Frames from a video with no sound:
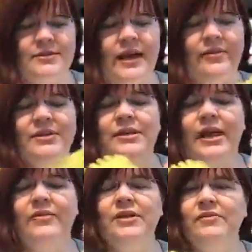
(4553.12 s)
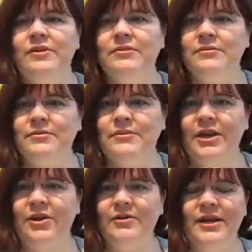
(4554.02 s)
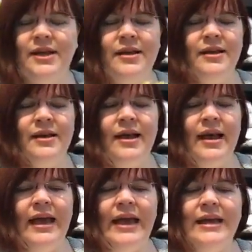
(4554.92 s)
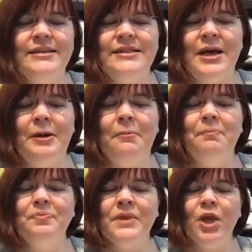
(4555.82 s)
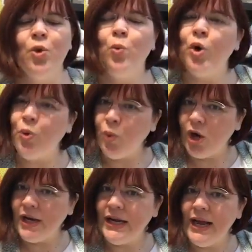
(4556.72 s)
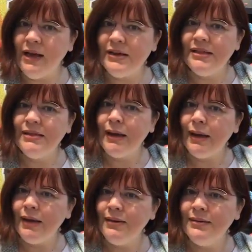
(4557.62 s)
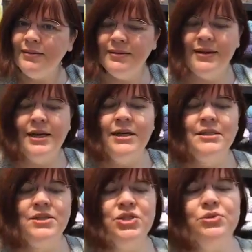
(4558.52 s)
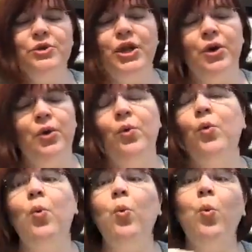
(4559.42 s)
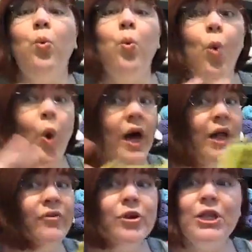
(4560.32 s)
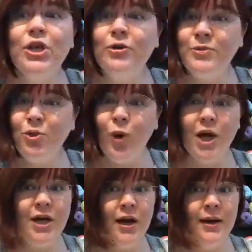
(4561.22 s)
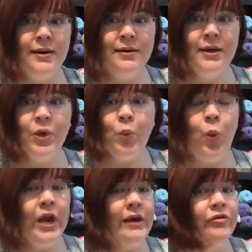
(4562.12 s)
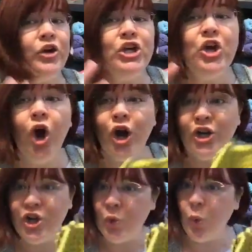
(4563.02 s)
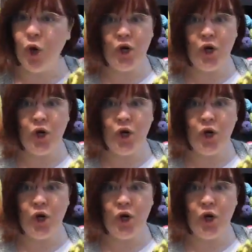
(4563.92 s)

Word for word: I haven't haven't even, you know. And um, we're working out a thing to know whatever loom you work on, whatever yarn you work